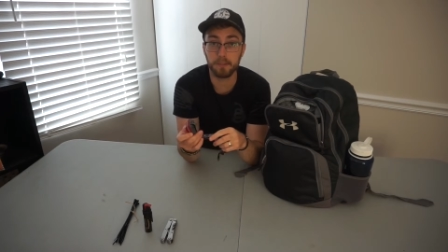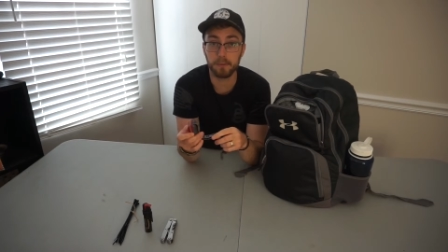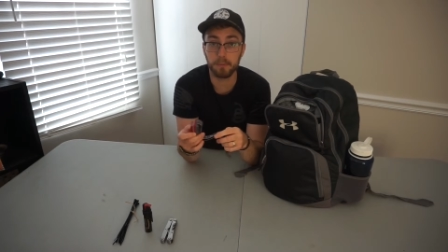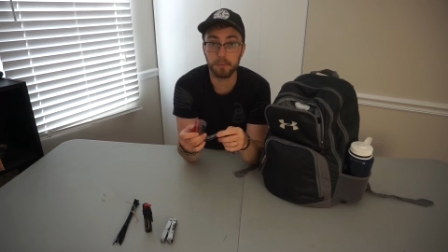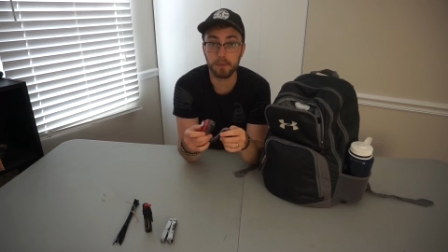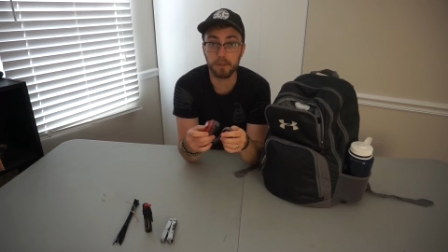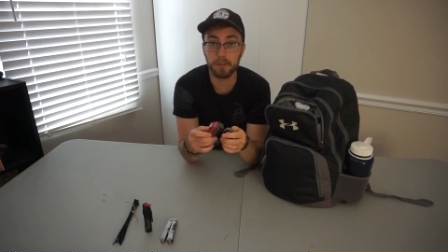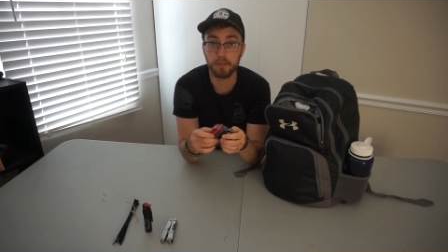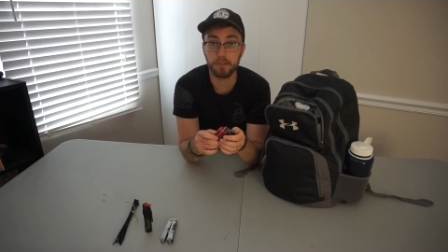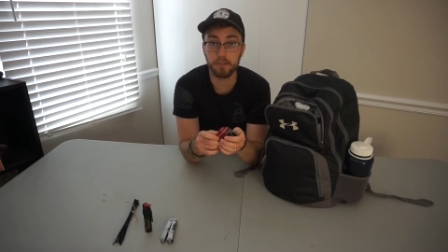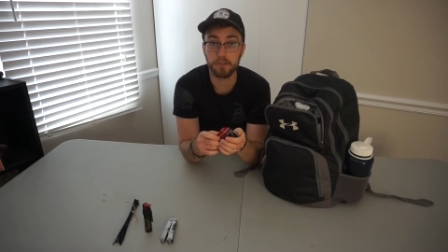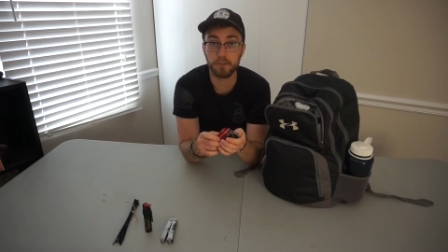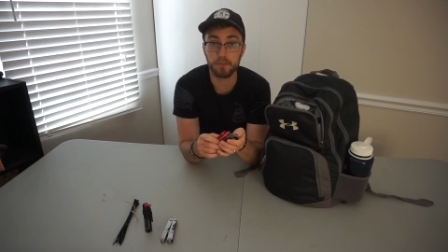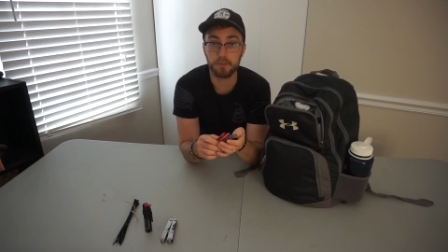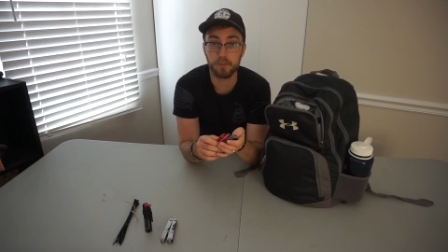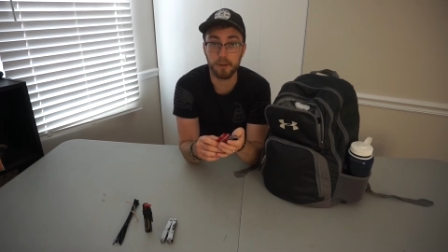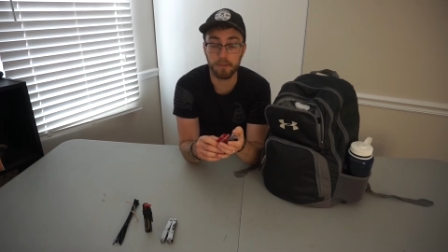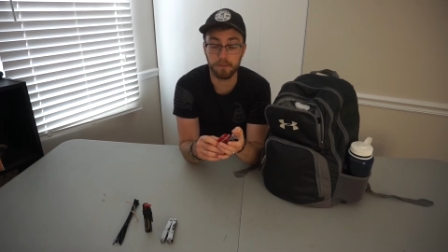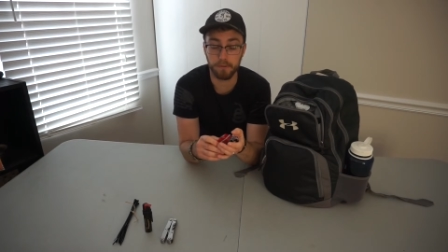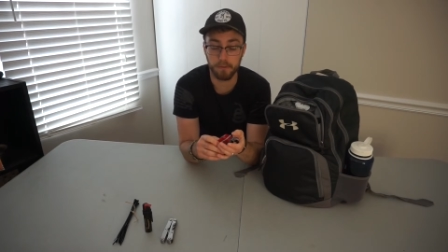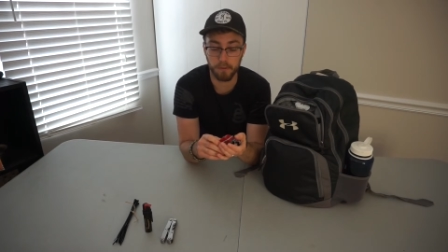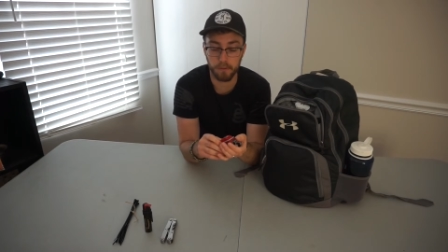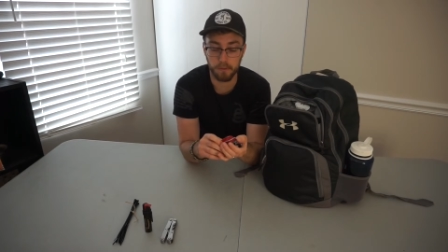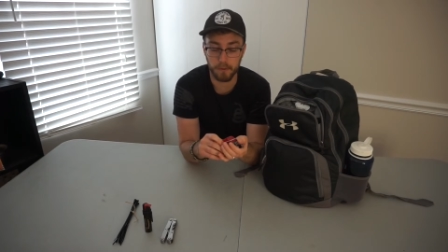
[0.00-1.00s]
super
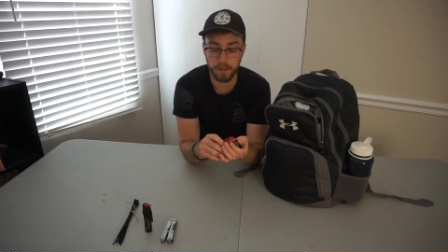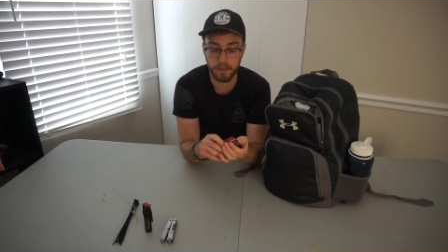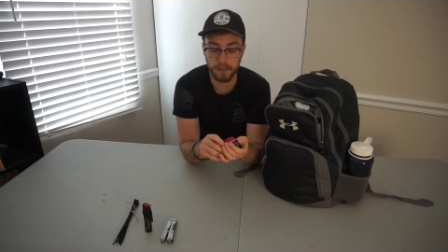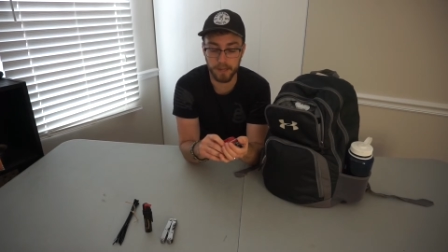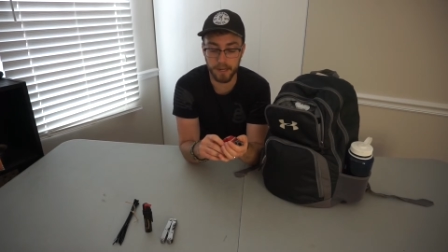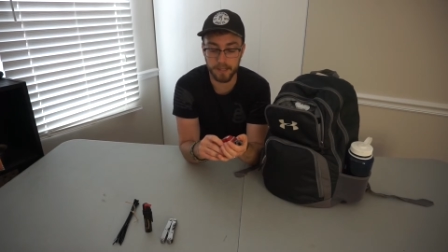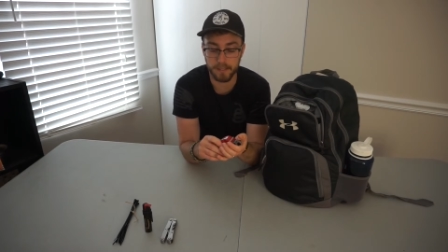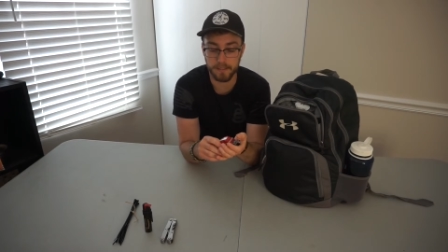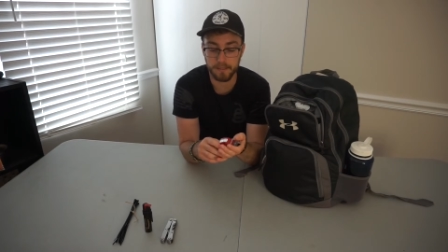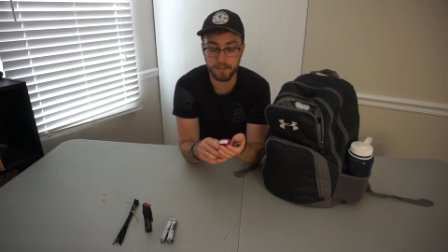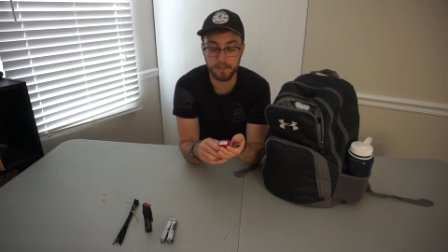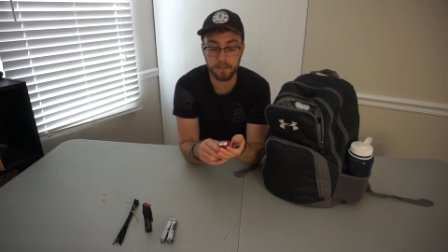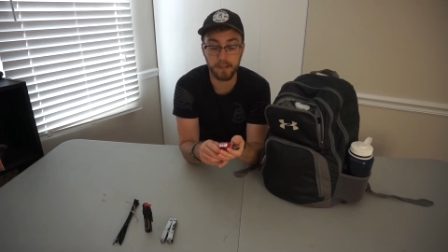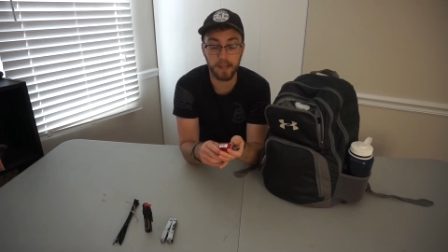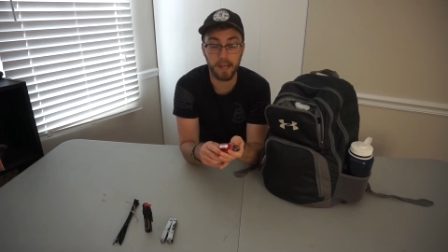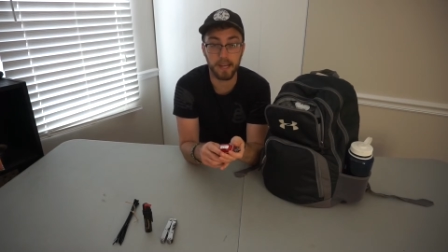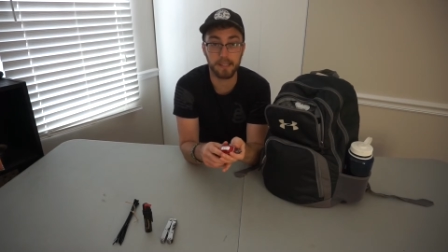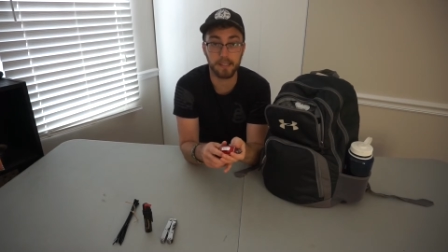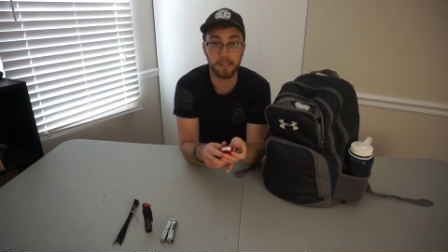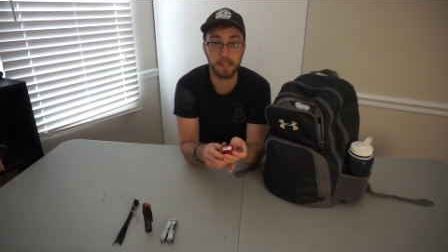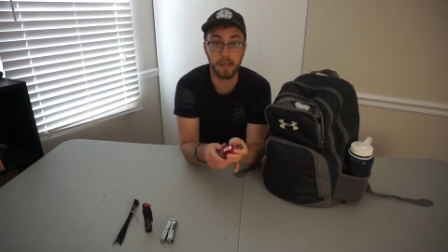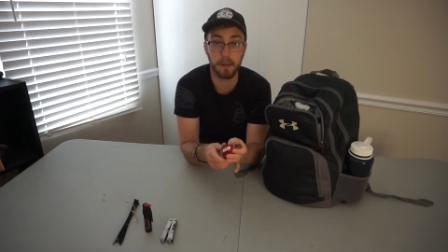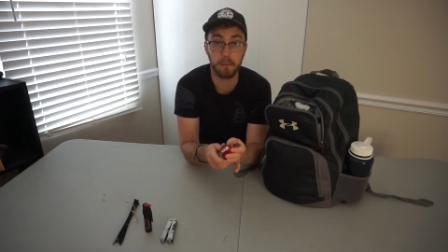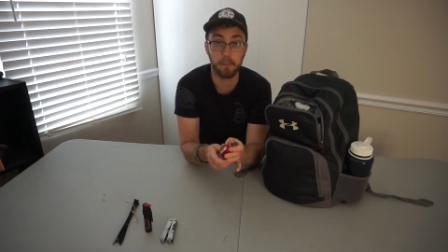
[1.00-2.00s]
straightforward, nice little
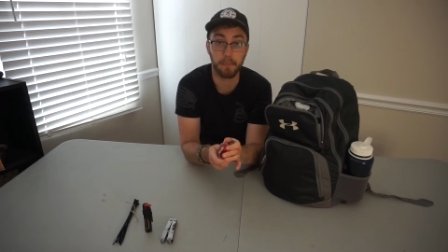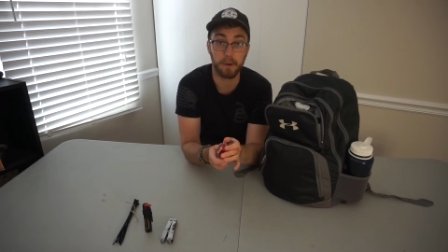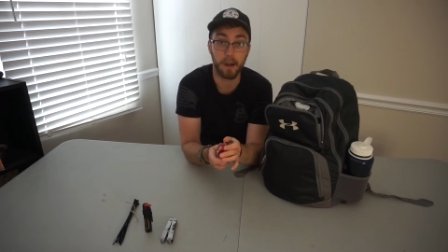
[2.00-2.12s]
headlamp,